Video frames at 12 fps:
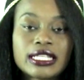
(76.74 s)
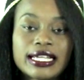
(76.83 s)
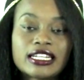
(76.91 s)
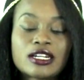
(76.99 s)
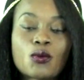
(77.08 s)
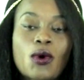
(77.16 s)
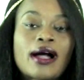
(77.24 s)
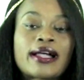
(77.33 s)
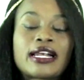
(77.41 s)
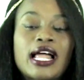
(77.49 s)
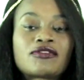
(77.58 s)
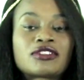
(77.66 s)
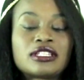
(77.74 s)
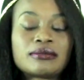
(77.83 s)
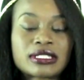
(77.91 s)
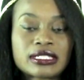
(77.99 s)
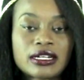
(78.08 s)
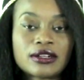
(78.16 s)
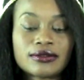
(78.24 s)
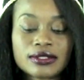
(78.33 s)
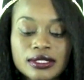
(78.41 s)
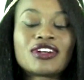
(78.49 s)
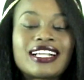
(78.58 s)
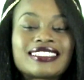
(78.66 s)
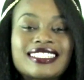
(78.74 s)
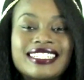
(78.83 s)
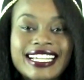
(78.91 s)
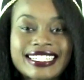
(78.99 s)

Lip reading: So they end up walking off to themselves. Moving on to the